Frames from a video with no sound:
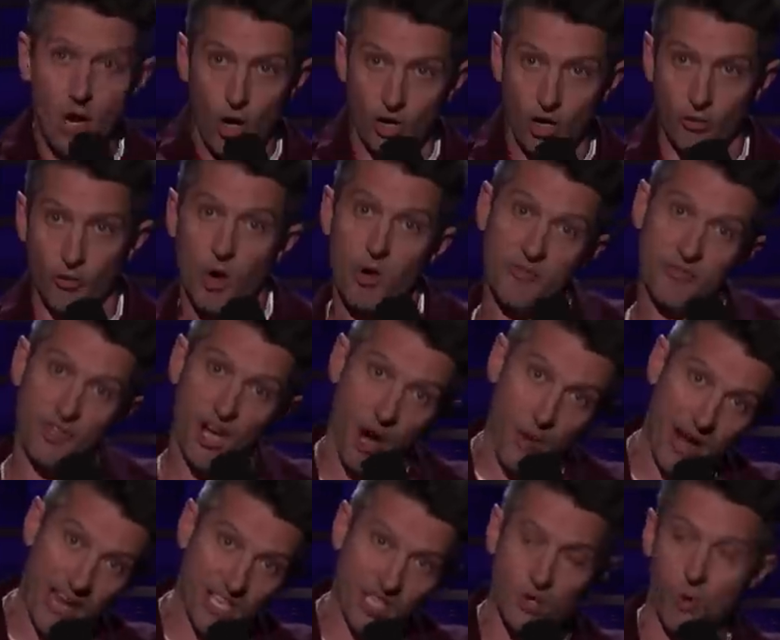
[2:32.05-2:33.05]
on the roof,
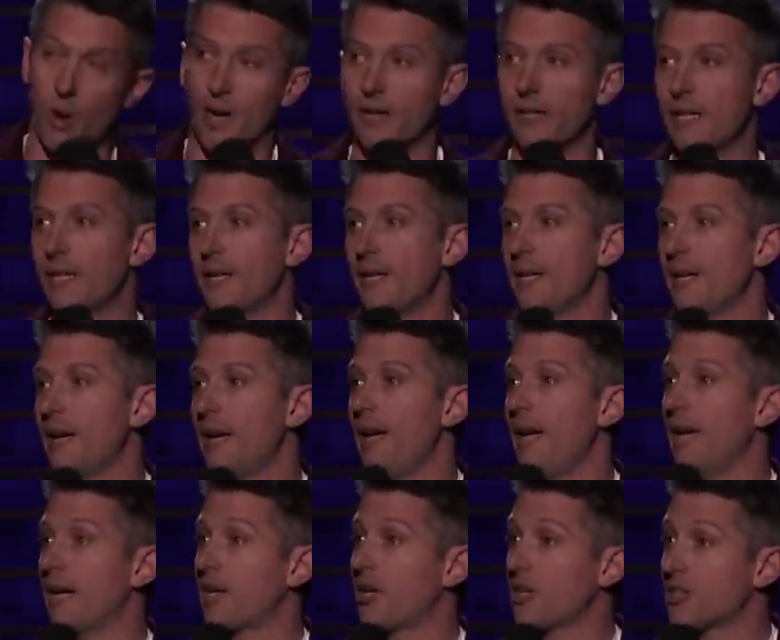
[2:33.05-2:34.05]
go A square.
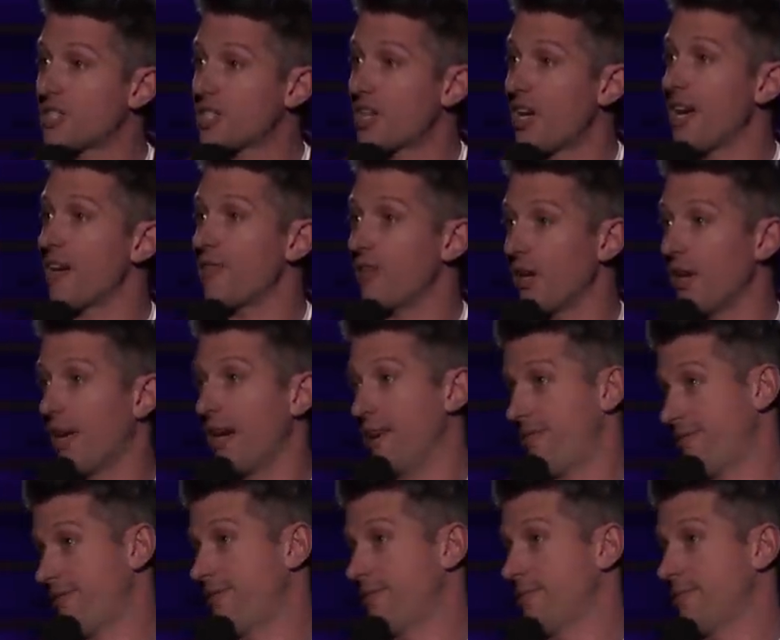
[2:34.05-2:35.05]
it could save your life.